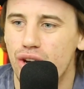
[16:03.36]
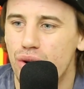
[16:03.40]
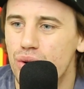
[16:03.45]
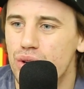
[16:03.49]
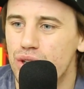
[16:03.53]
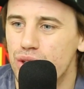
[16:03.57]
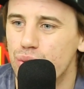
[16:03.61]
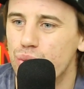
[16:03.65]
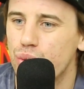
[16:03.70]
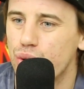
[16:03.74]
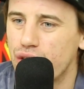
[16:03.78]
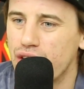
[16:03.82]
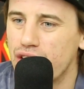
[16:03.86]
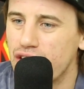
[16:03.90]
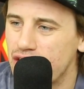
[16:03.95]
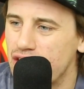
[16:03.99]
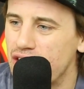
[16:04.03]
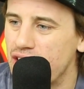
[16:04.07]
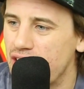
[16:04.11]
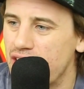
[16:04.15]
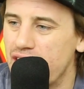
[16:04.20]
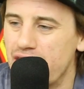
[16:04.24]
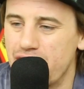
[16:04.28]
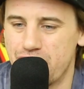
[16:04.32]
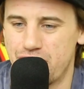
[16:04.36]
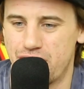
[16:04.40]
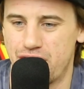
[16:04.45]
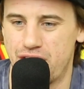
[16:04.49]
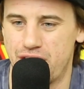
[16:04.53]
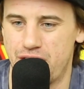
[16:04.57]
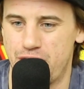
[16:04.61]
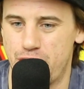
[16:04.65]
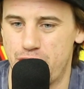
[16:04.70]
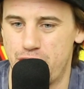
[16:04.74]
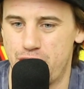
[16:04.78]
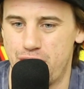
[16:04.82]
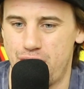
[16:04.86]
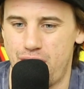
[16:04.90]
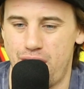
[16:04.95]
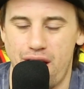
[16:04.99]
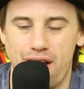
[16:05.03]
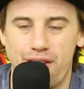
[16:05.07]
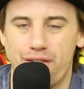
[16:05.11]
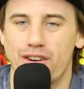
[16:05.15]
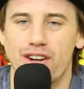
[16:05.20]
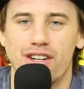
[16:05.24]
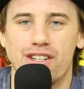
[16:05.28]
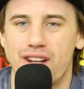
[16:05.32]
who you think it is
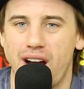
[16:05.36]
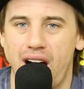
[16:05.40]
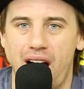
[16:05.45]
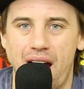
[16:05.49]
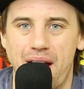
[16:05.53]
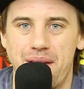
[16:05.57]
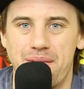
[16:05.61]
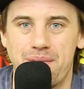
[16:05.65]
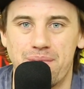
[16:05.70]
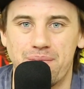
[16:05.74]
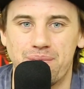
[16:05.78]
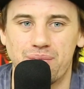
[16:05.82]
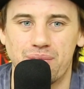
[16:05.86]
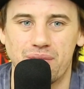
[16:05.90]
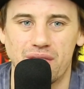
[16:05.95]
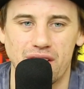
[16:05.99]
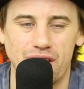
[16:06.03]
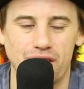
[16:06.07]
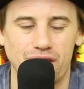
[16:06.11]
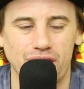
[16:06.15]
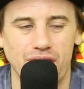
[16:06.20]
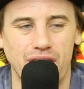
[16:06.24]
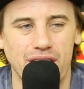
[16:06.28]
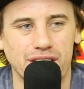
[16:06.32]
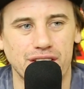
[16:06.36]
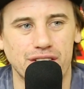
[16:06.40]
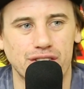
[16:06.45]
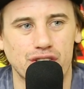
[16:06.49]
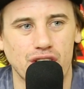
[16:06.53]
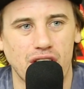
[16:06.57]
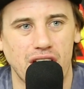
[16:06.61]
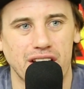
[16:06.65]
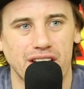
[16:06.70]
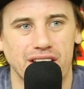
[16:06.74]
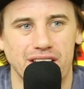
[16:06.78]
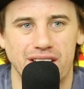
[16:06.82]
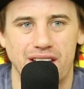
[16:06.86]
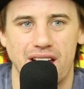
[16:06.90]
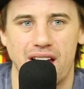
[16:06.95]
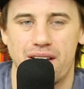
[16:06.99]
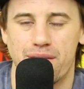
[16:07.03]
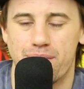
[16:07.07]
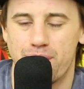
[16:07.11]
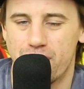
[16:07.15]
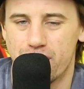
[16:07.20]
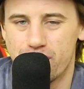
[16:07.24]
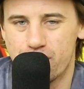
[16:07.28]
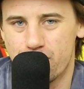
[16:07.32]
every time. You're like trying
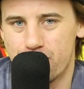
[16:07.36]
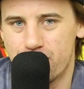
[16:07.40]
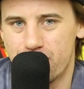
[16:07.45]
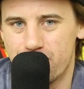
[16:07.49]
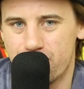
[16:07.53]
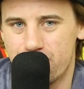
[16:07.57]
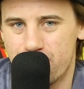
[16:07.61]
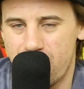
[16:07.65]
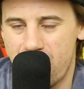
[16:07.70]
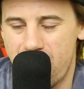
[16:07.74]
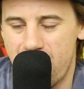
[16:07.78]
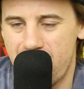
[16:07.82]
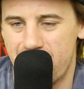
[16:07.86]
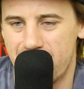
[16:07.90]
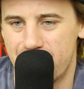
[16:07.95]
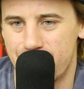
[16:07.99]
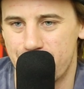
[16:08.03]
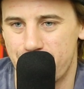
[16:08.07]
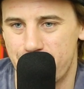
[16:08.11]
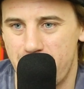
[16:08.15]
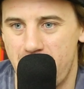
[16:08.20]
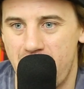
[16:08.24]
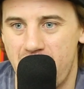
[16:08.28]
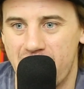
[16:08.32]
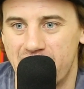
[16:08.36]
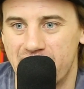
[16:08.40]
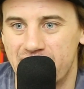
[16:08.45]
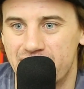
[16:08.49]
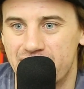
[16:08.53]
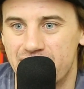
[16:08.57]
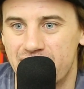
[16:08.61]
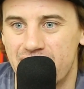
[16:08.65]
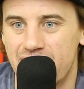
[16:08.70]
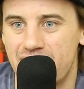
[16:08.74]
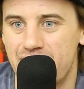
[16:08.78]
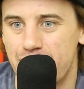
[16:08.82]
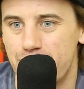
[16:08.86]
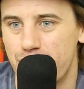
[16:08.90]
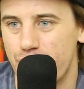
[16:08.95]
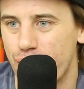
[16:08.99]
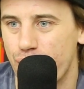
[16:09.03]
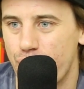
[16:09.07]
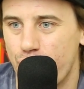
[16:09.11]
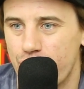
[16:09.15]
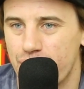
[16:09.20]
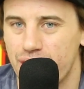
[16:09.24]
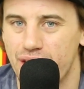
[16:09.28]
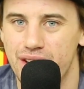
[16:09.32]
to picture this guy in your mind
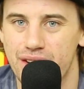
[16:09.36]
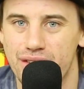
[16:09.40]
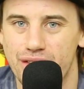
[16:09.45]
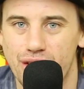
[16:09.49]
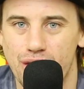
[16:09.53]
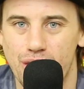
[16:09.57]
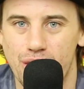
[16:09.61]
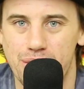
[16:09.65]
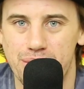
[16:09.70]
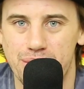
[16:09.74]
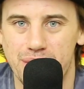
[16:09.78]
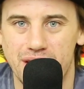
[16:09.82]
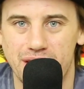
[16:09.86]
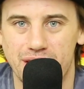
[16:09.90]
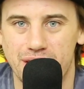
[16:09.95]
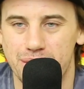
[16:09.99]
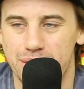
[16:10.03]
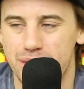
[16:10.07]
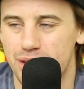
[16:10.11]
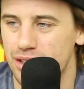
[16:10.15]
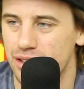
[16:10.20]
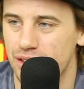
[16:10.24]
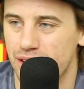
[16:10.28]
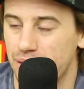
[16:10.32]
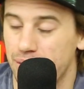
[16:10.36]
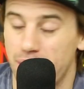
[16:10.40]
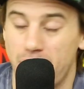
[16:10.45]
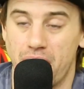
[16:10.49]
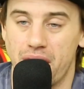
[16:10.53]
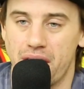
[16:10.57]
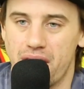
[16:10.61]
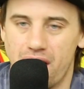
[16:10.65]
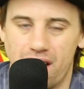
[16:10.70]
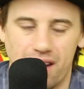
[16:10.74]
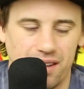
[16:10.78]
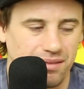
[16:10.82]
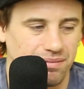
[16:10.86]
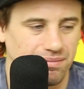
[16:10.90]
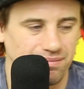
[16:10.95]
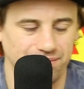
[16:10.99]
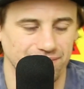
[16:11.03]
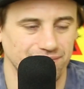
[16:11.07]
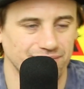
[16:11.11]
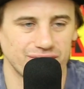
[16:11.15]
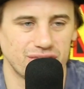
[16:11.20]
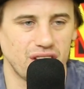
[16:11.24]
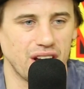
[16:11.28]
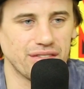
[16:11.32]
before they even go and meet him, and you're like, oh yeah,
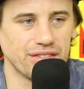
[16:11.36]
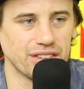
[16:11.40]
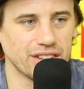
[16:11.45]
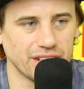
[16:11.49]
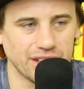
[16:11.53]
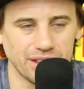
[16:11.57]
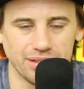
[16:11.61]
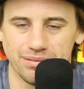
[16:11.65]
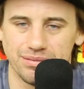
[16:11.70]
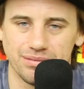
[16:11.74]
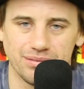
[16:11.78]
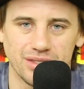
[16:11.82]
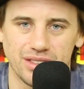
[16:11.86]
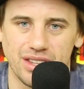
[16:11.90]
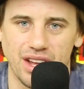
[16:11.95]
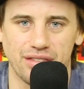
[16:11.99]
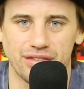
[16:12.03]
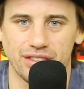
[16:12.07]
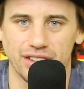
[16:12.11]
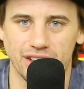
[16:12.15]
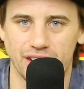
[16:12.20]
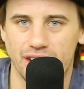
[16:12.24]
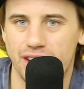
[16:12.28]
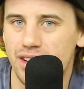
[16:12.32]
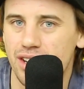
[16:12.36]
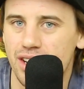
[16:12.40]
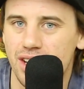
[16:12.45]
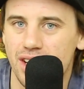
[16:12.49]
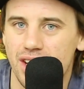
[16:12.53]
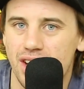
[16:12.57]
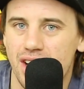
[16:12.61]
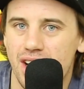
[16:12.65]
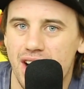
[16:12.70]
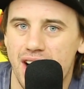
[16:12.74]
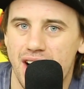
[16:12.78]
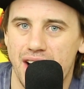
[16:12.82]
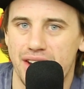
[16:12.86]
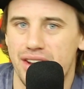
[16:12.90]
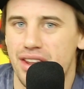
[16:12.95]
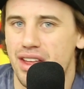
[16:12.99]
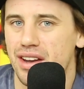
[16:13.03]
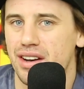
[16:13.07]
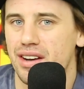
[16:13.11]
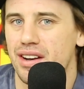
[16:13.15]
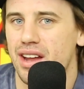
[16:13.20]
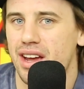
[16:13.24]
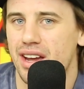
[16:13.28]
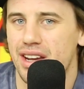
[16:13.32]
definitely. And
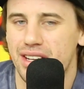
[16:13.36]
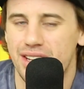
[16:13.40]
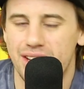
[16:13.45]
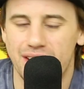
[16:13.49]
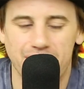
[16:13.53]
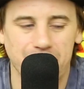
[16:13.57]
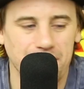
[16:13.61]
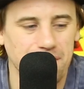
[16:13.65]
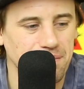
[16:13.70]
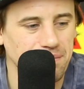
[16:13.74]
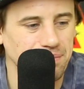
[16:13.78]
then like